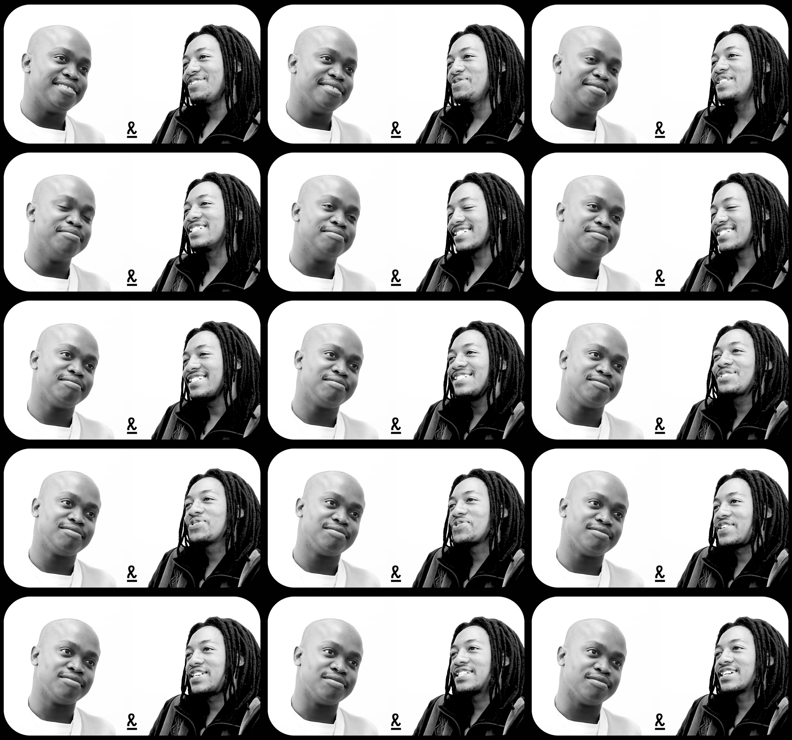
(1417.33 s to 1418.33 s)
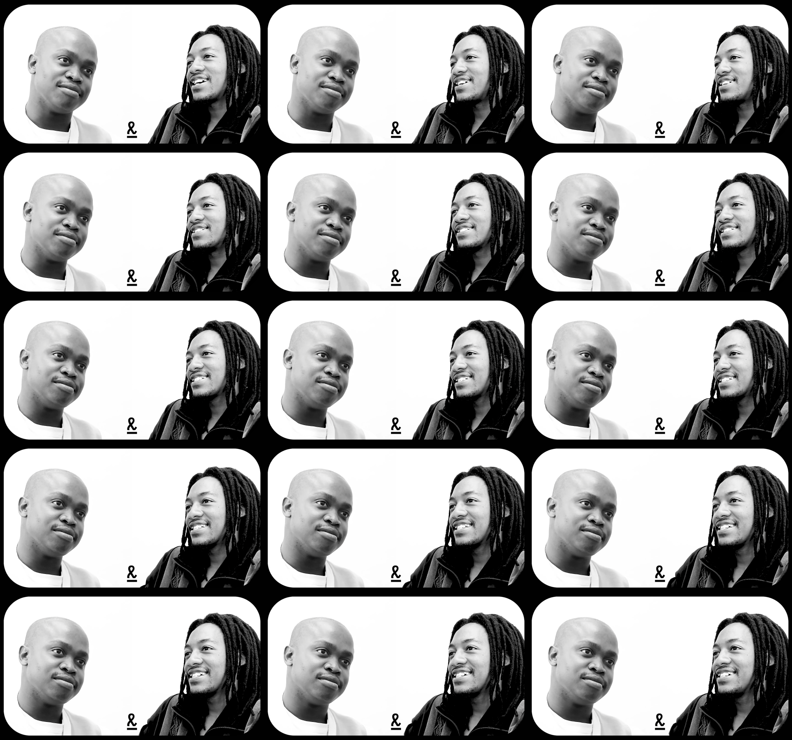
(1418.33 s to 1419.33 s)
Speaker 1: just need to reach out,
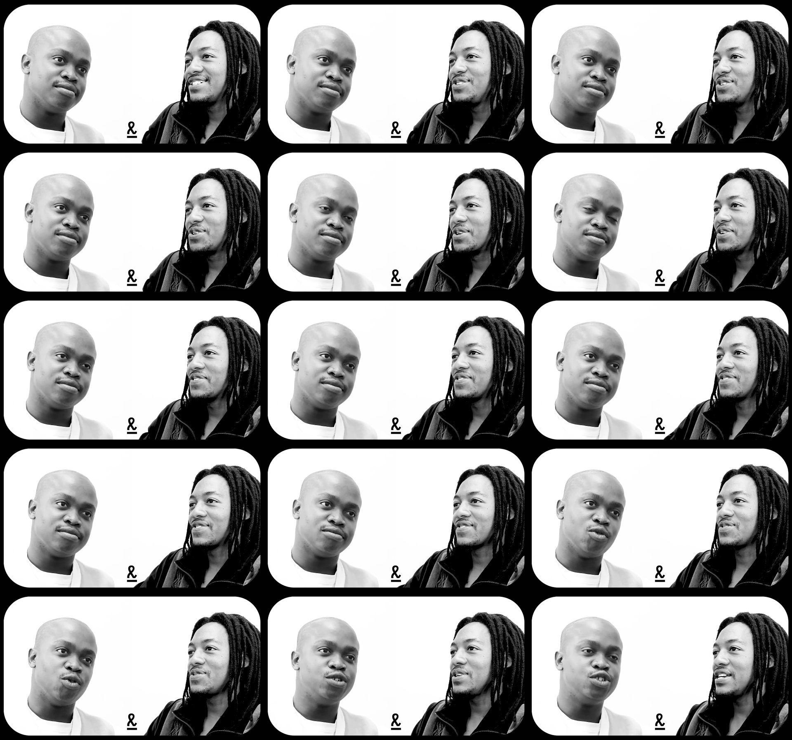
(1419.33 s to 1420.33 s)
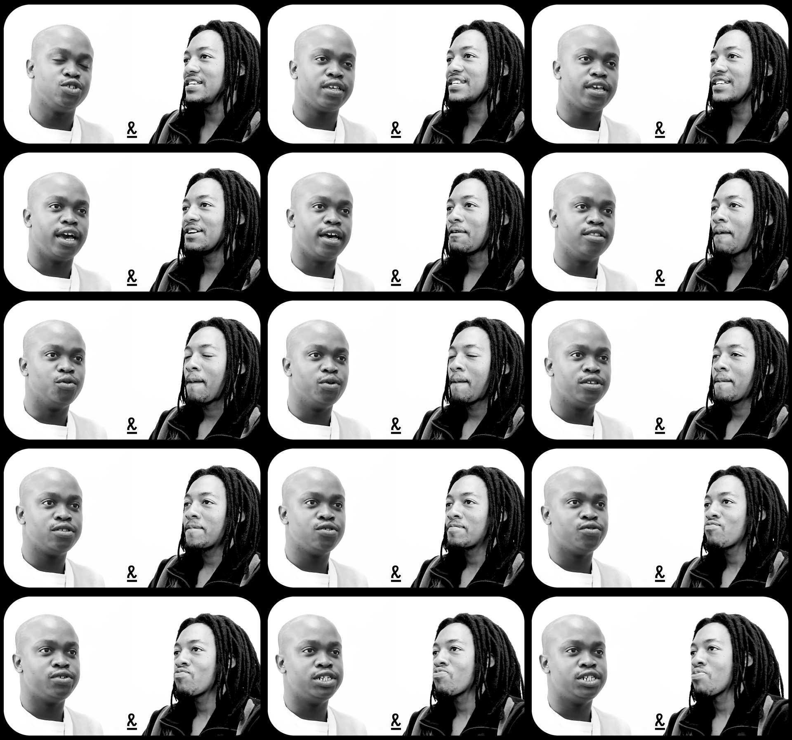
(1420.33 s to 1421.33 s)
you know what would you say other ways
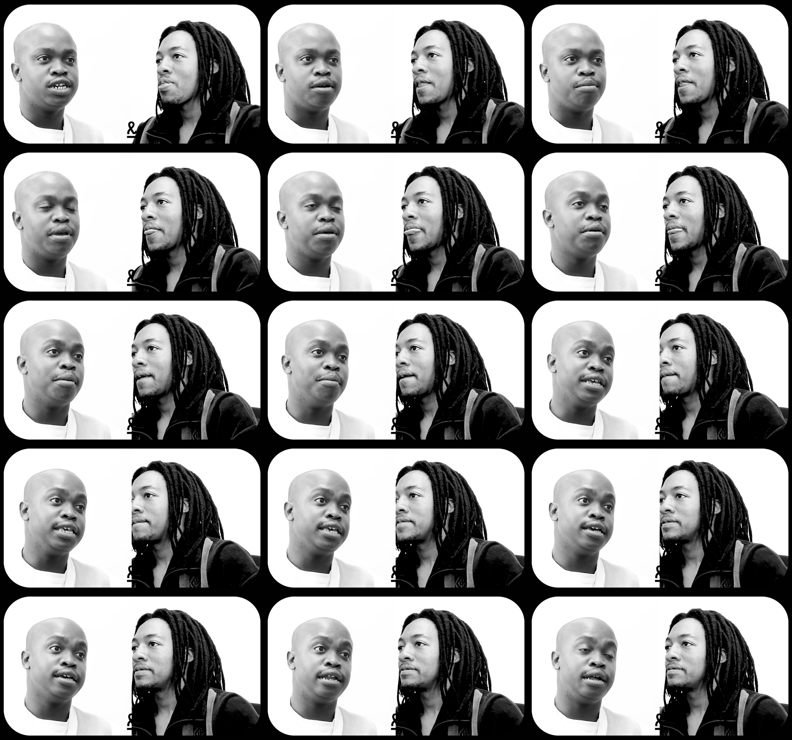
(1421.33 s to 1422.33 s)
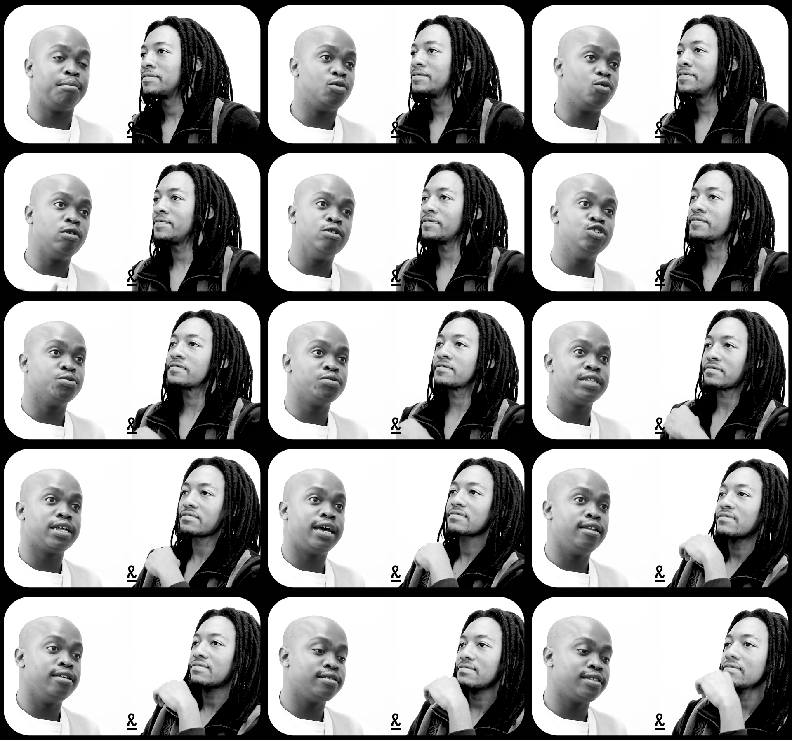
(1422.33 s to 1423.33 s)
to reach out? Maybe I'm a kid, I'm a wardrobe
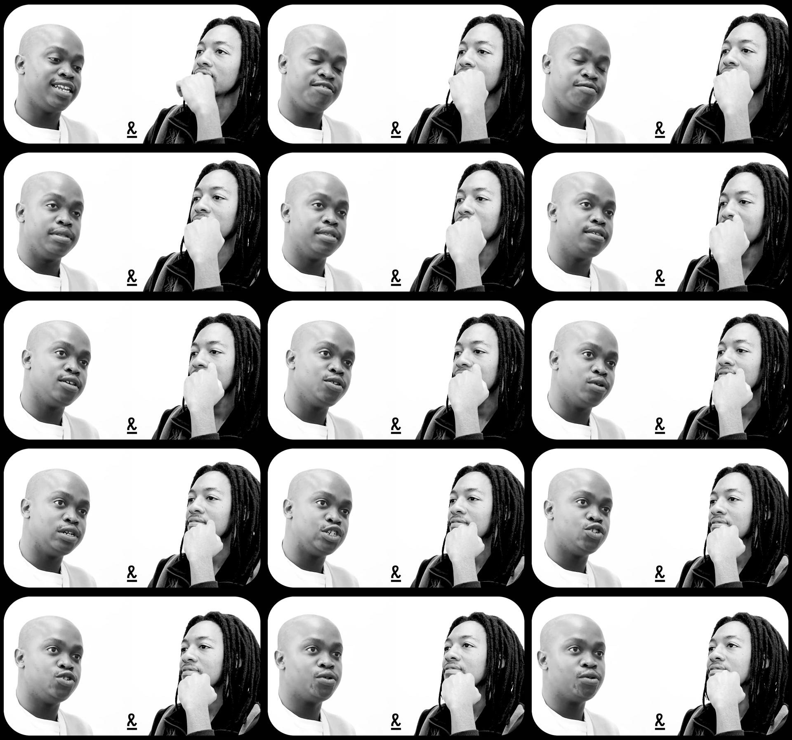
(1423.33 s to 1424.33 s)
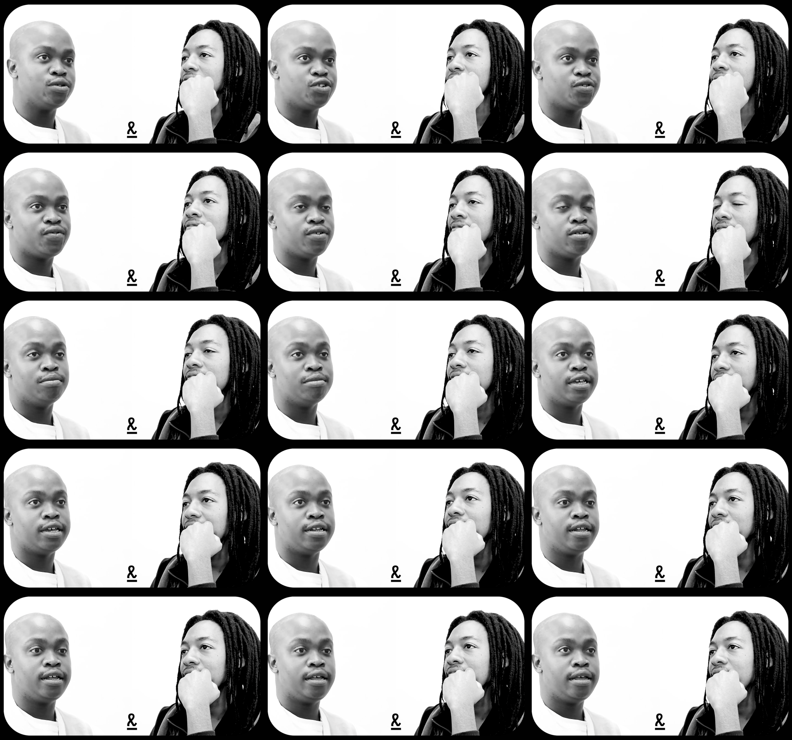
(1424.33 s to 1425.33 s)
stylist, and I've been seeing what you're doing with your mm. forms, and
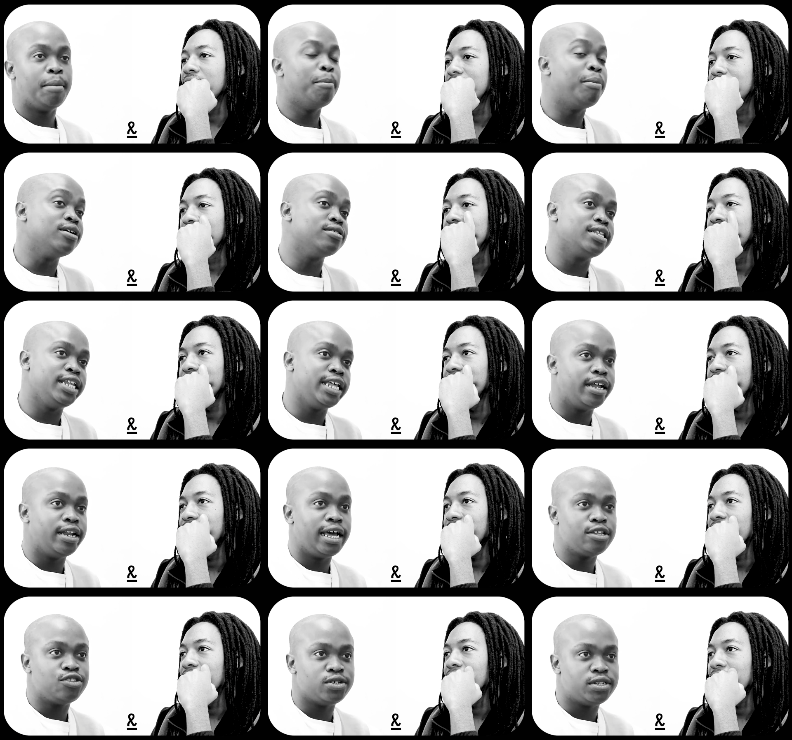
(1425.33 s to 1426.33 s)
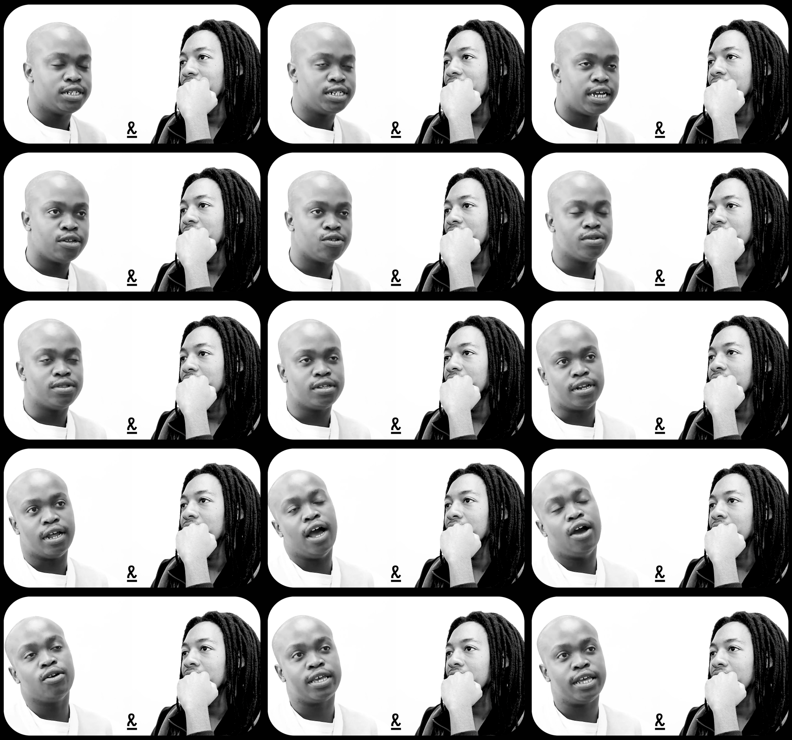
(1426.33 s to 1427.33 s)
mm. personally, I'd like to interact with it. Mm.
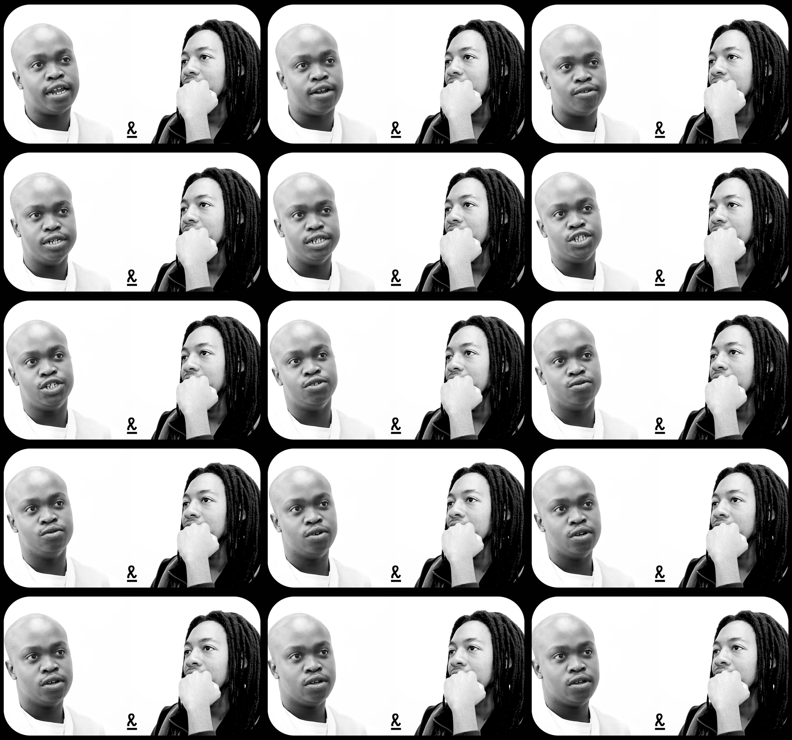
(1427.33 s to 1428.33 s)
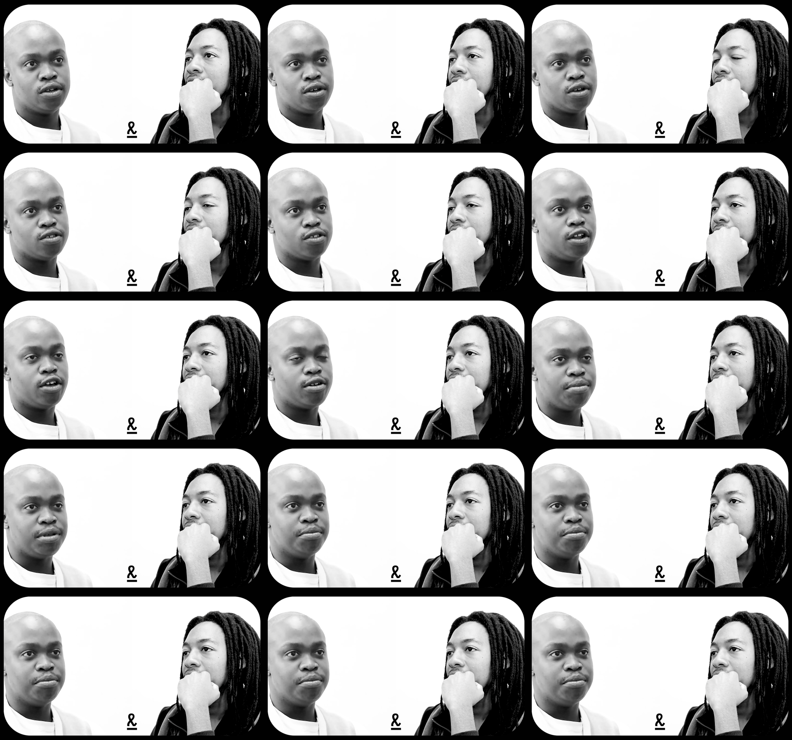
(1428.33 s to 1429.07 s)
How can I reach you? Because mm. a lot of